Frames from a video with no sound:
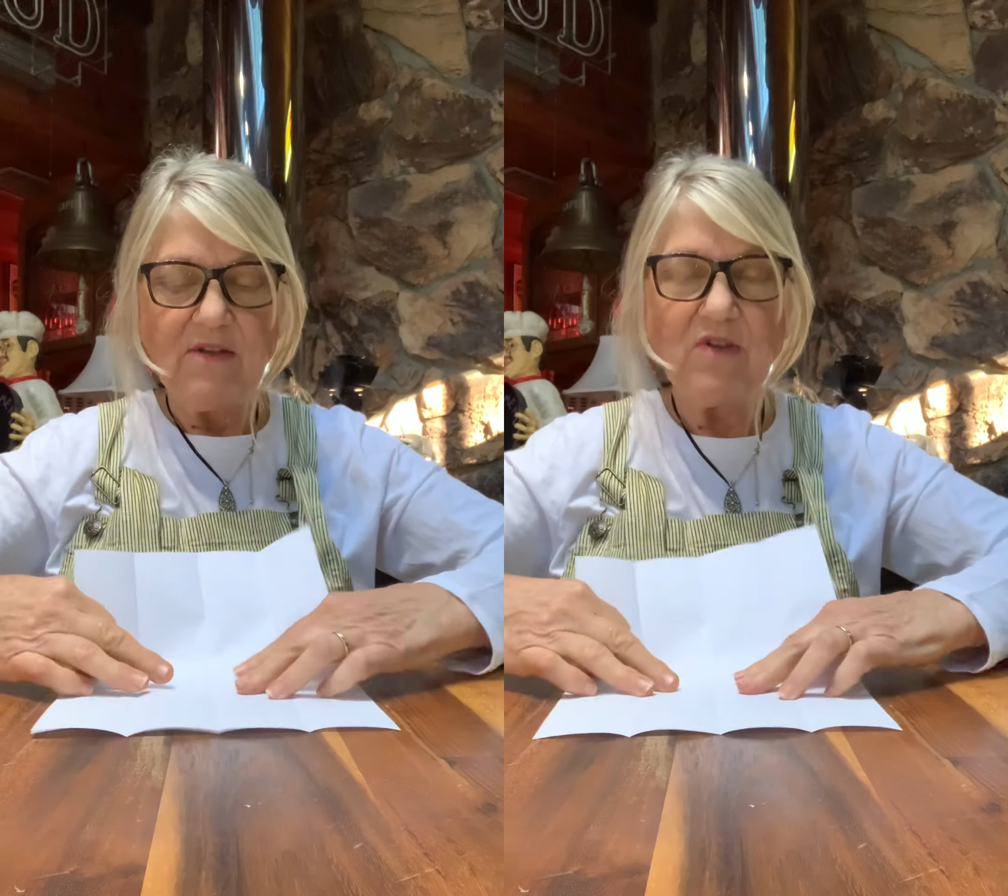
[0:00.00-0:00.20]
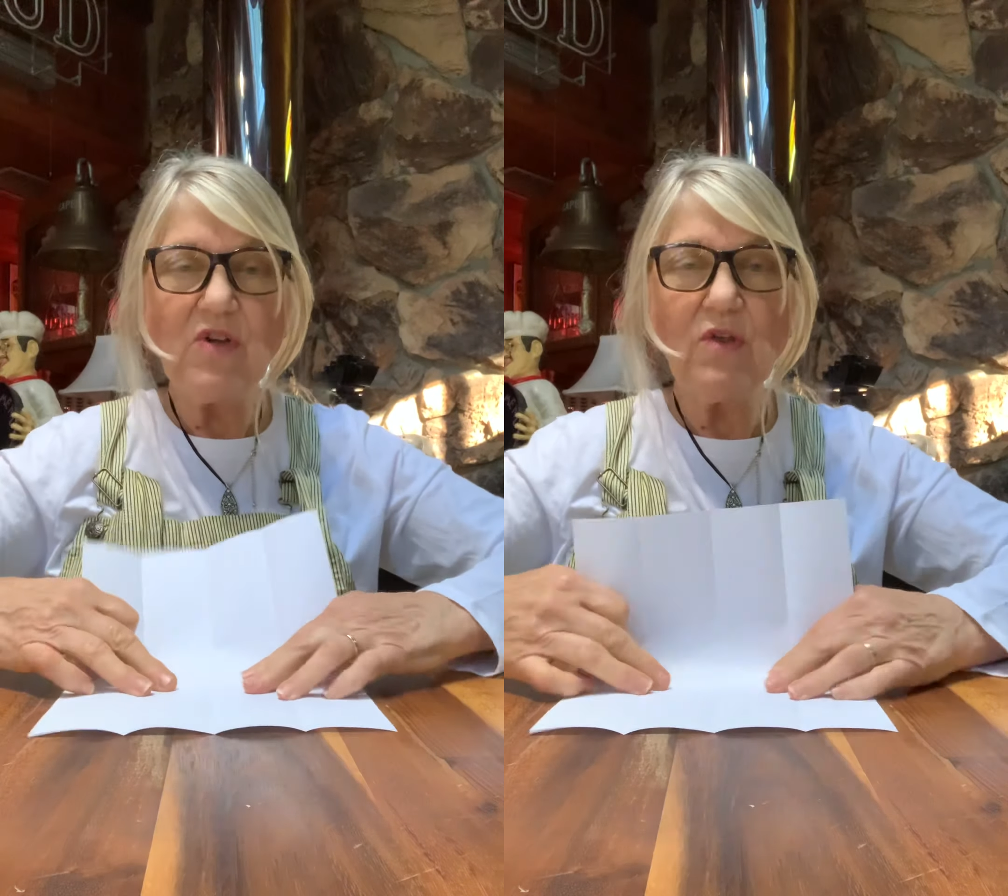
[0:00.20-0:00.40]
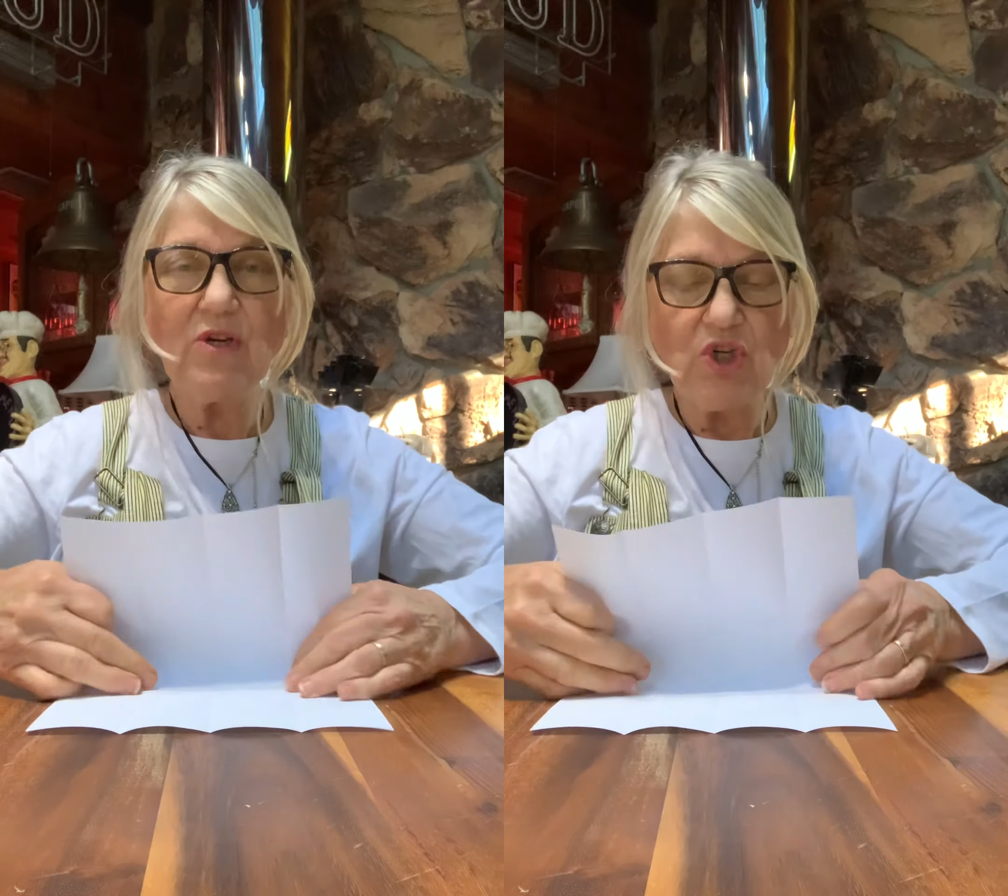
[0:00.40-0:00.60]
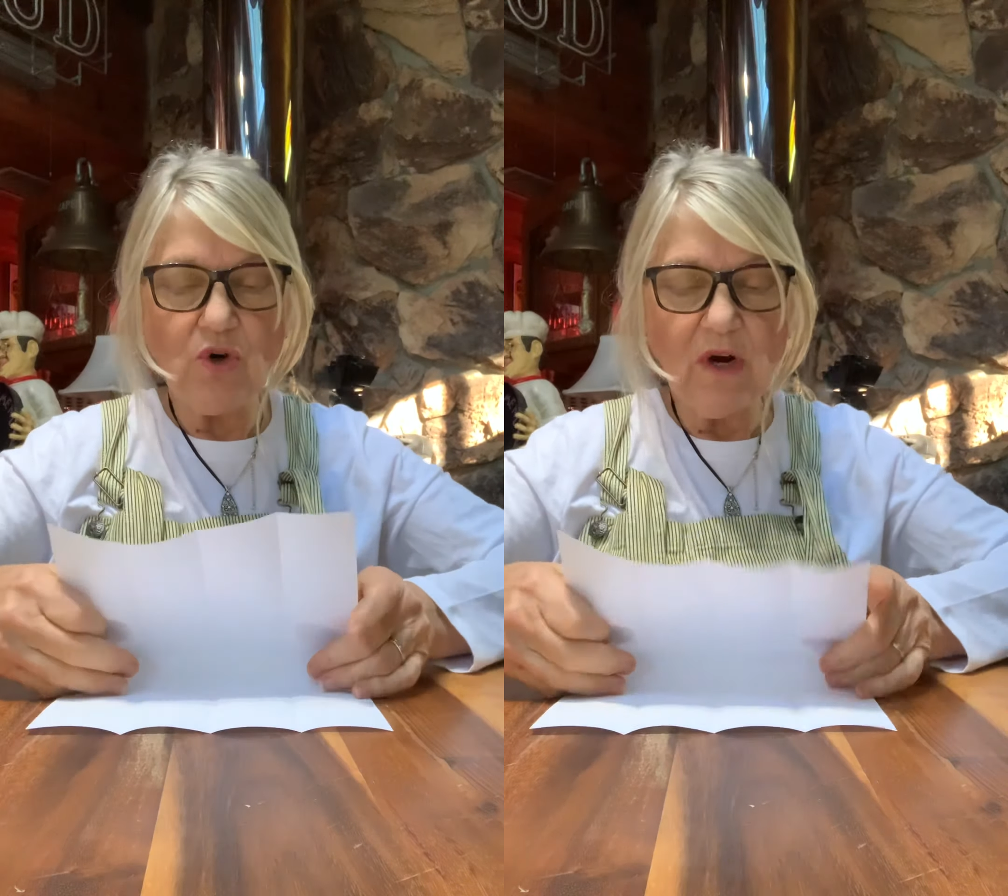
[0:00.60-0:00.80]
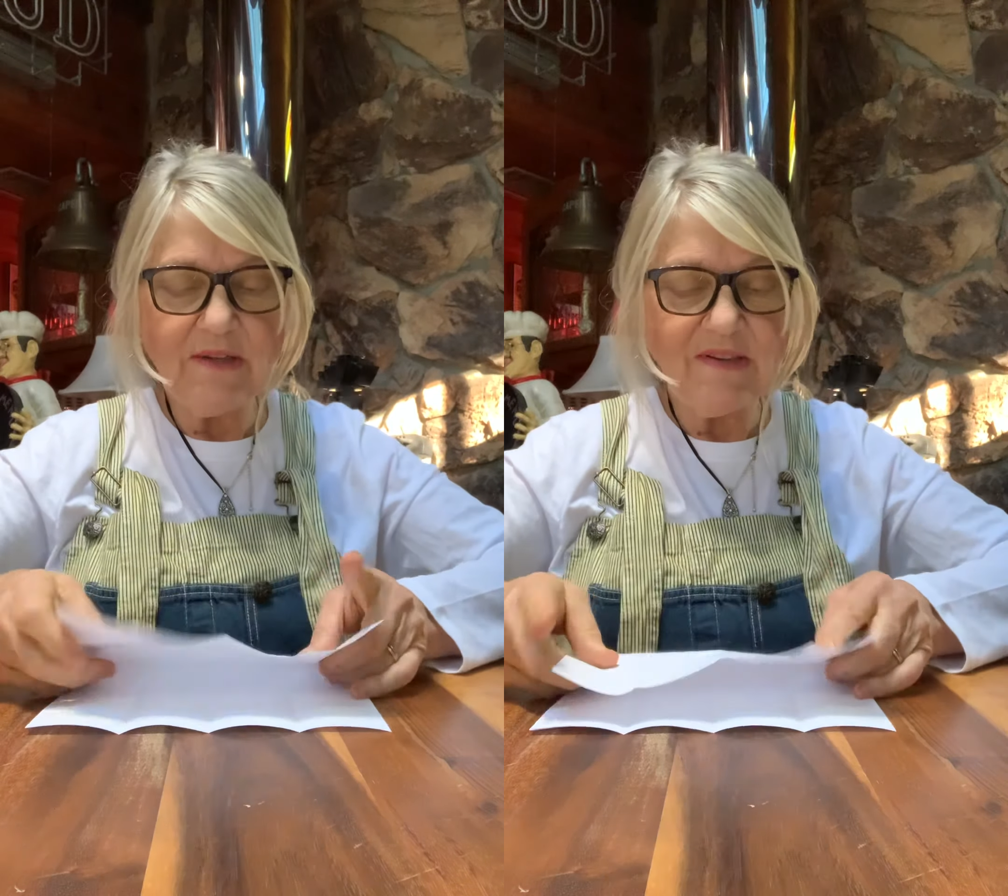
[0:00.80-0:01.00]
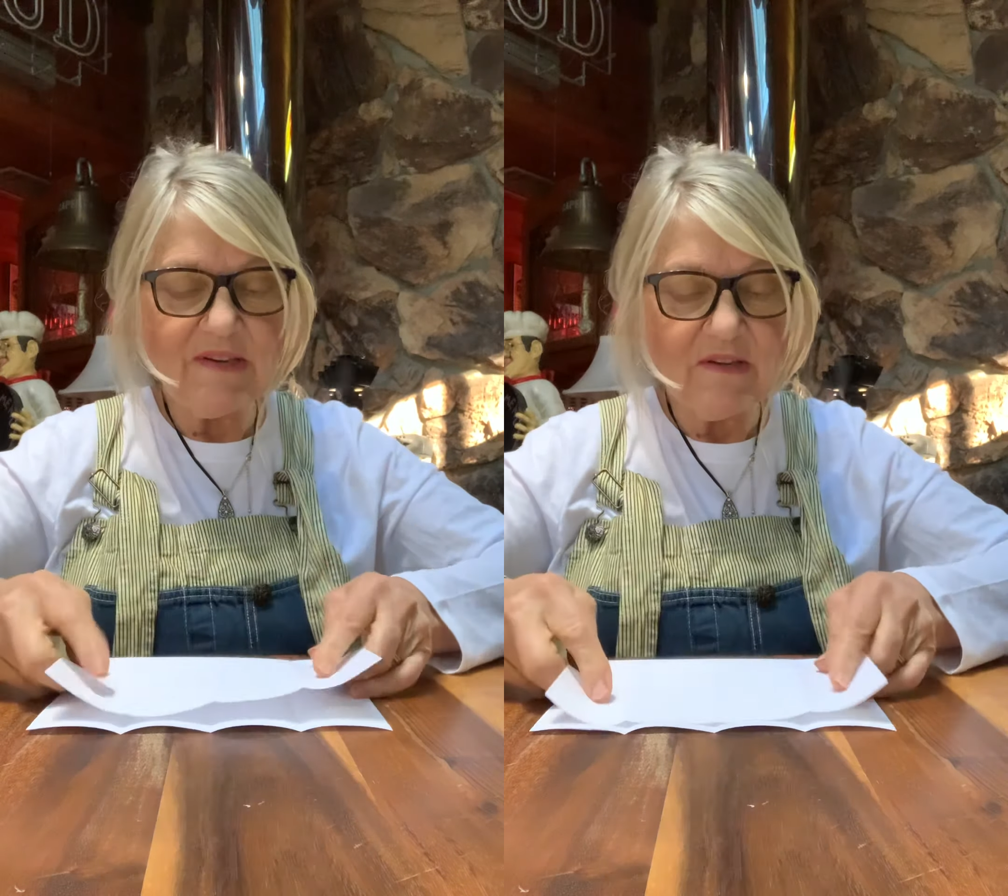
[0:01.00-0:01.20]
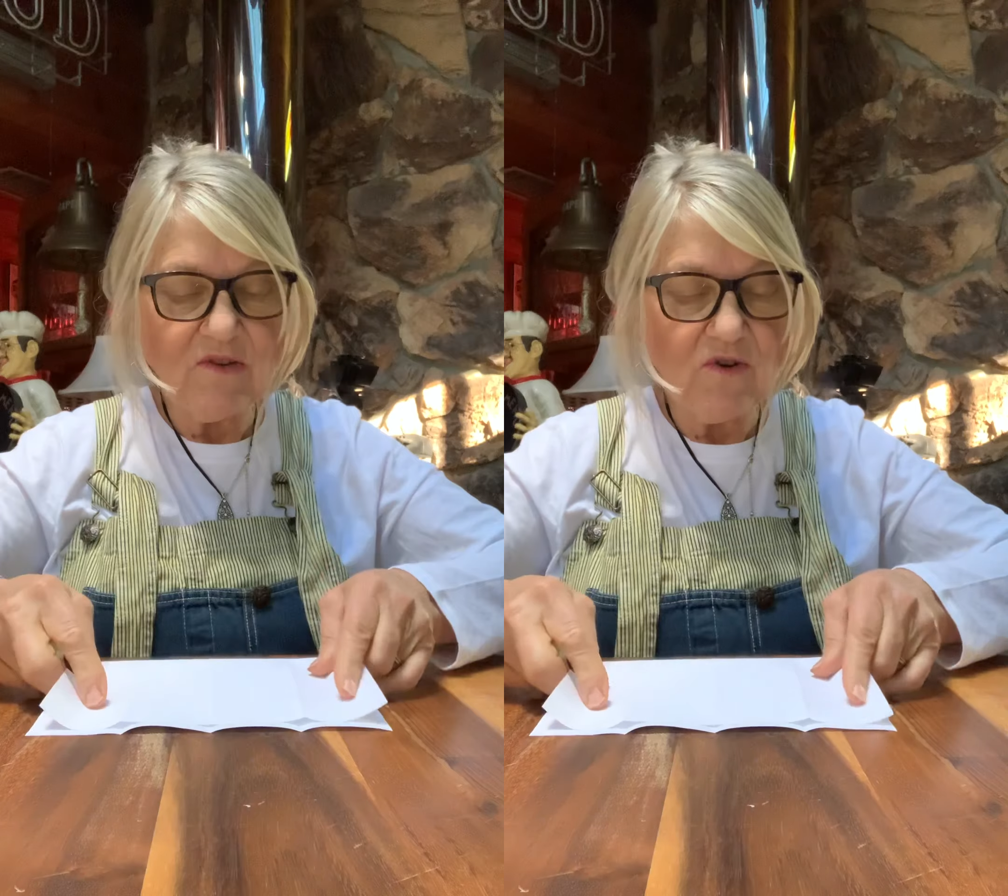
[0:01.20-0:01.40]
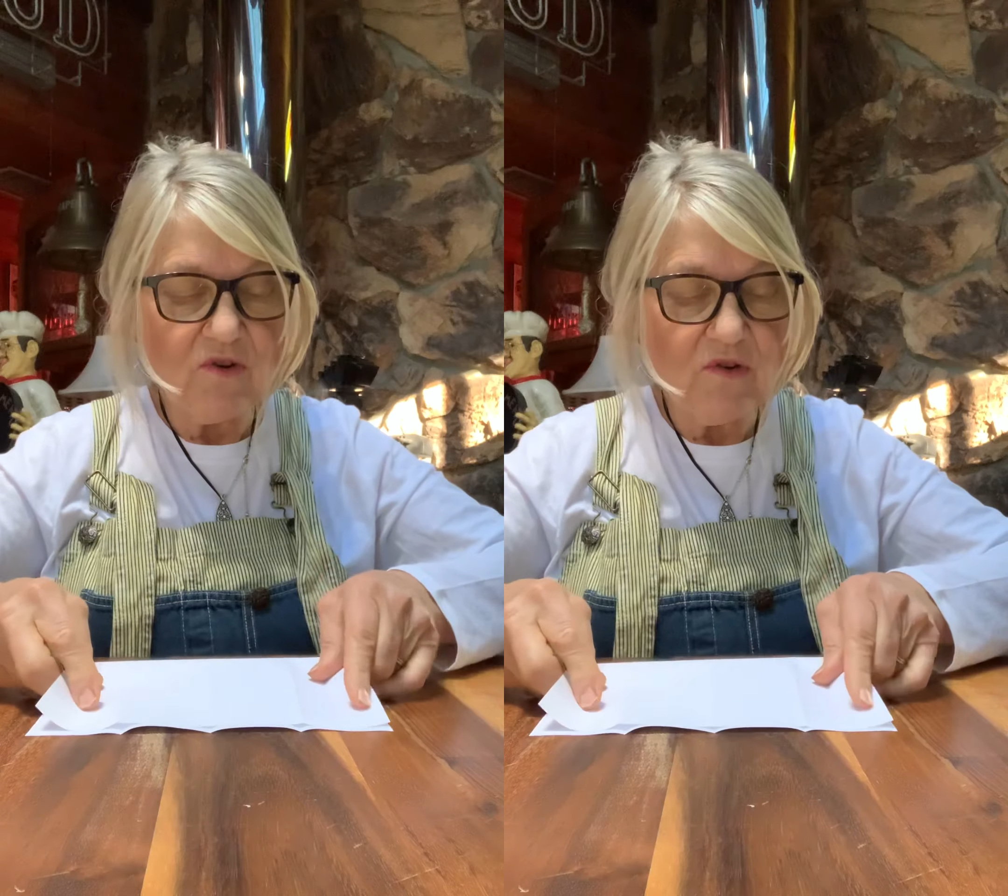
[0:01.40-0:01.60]
So the short
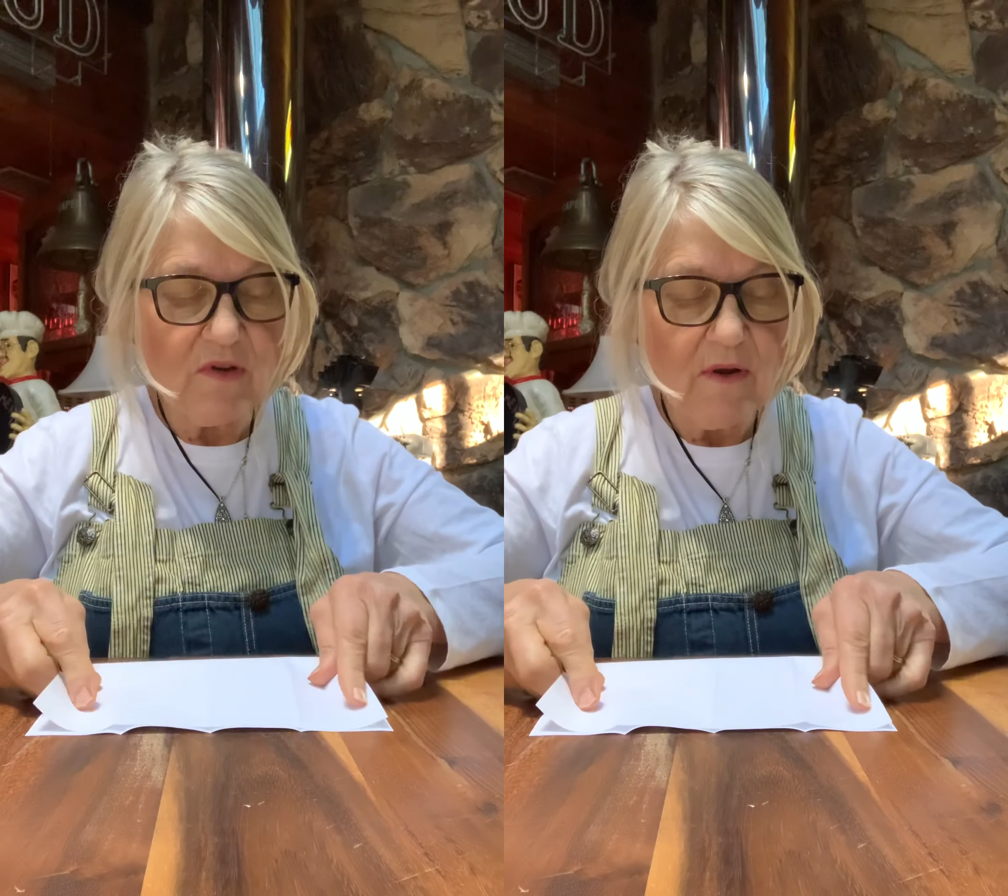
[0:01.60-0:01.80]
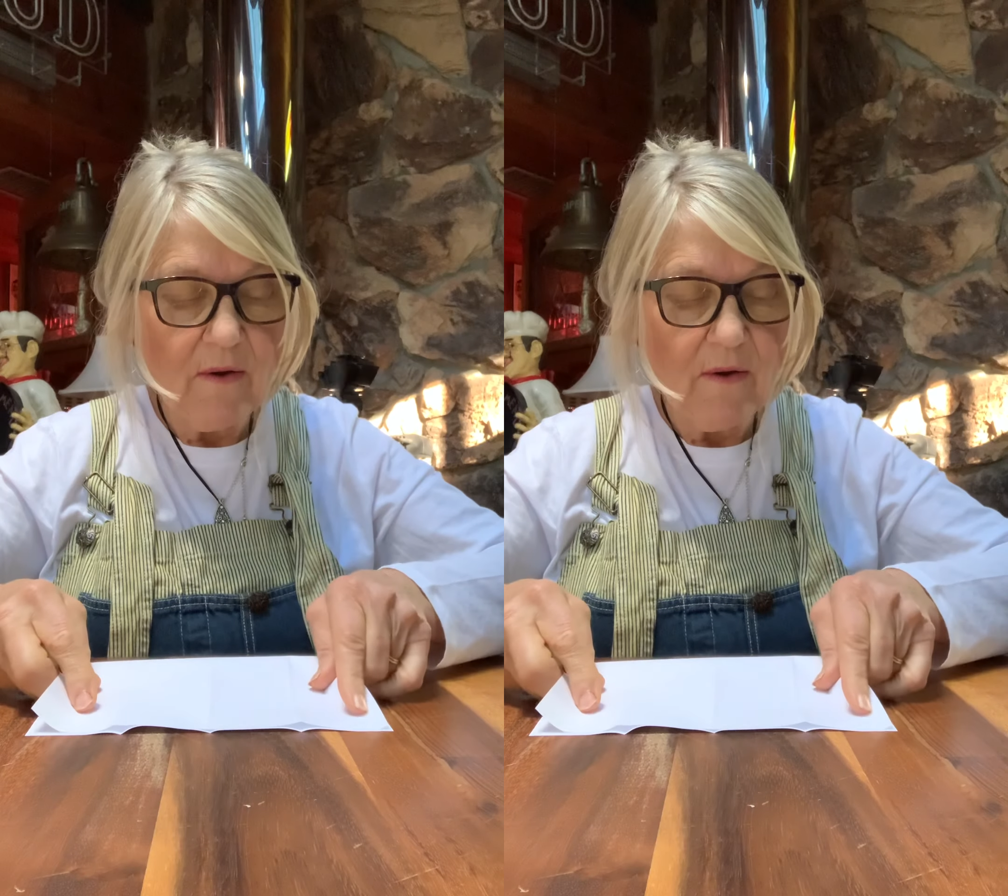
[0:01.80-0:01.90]
sisters,